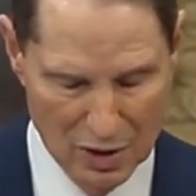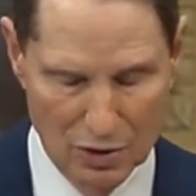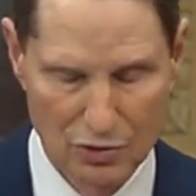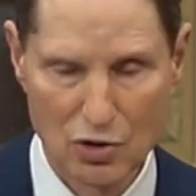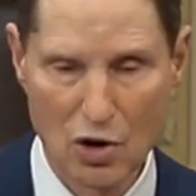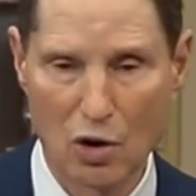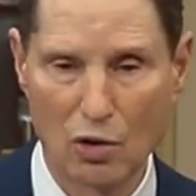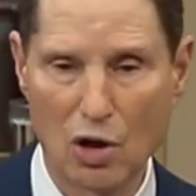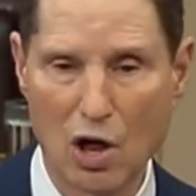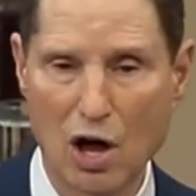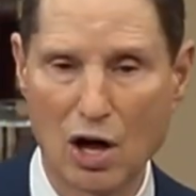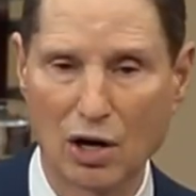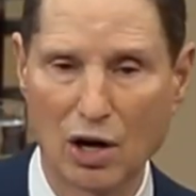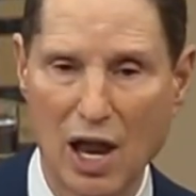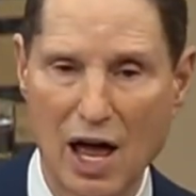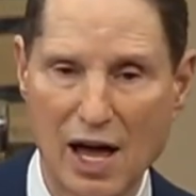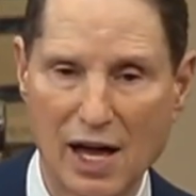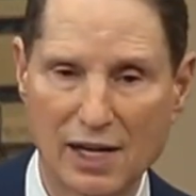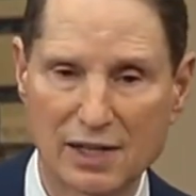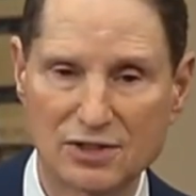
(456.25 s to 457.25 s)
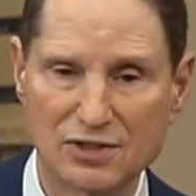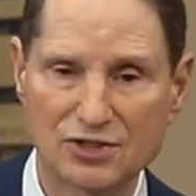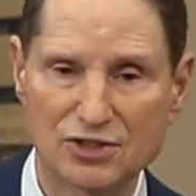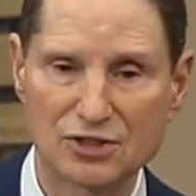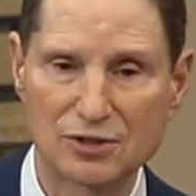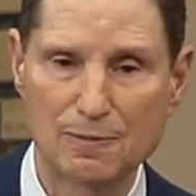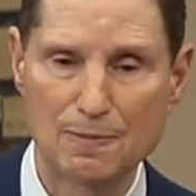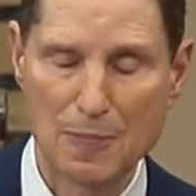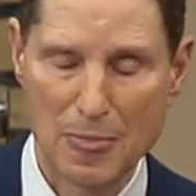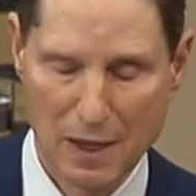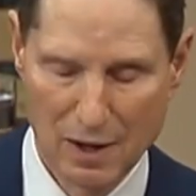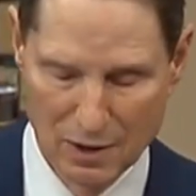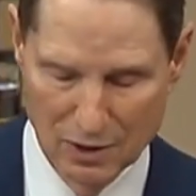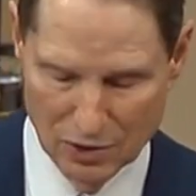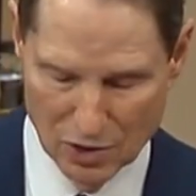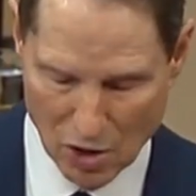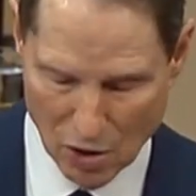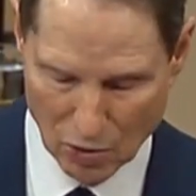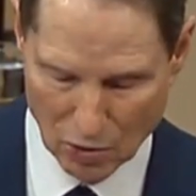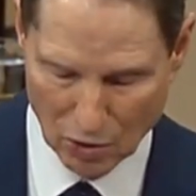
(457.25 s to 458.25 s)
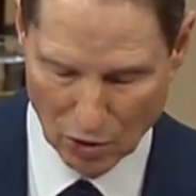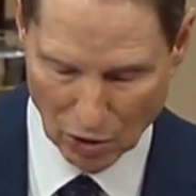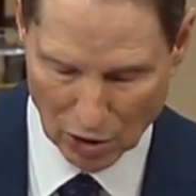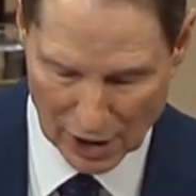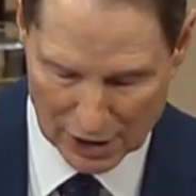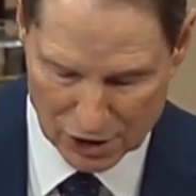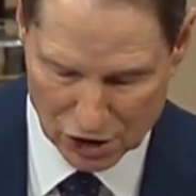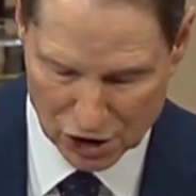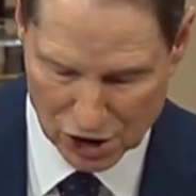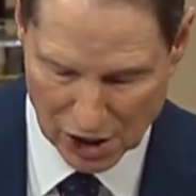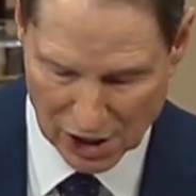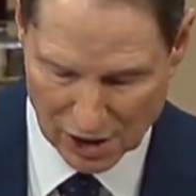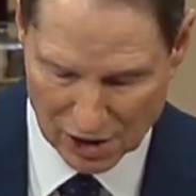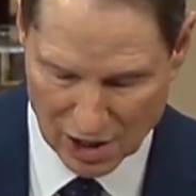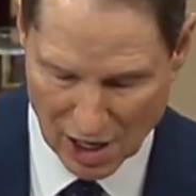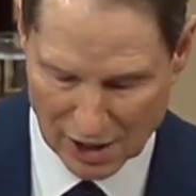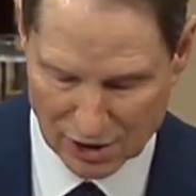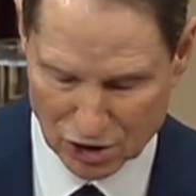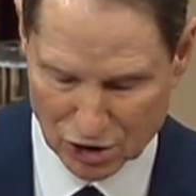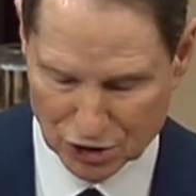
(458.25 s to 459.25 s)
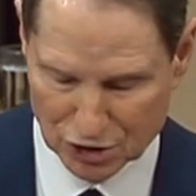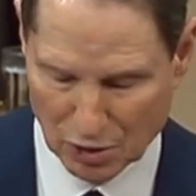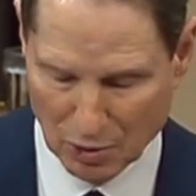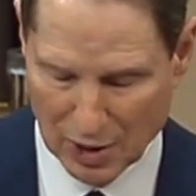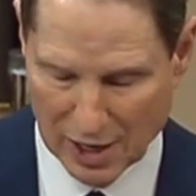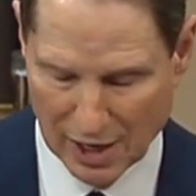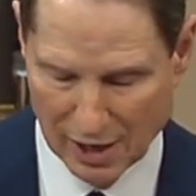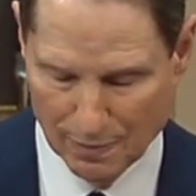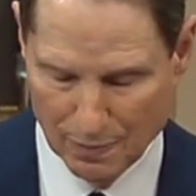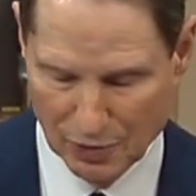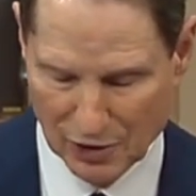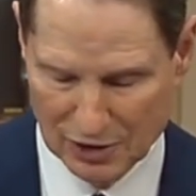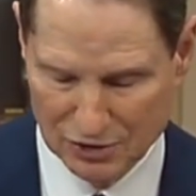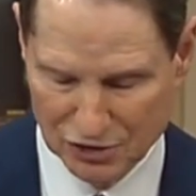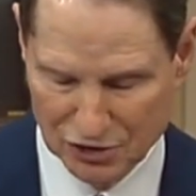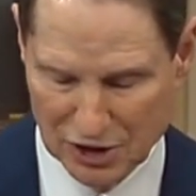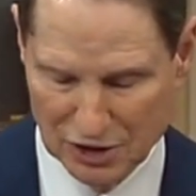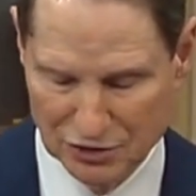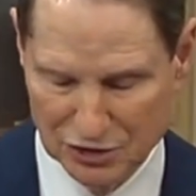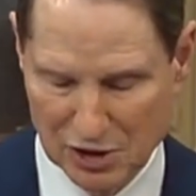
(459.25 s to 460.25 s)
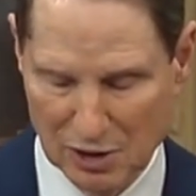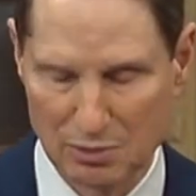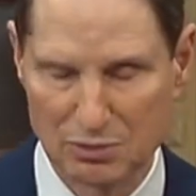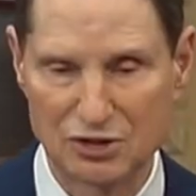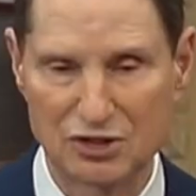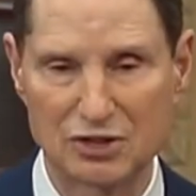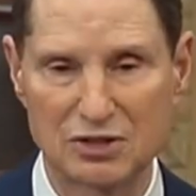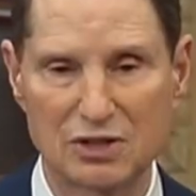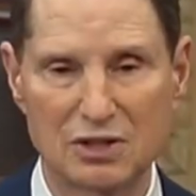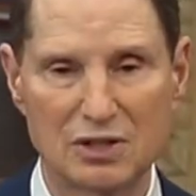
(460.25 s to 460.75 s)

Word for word: No long lines, no glitchy touchscreen systems,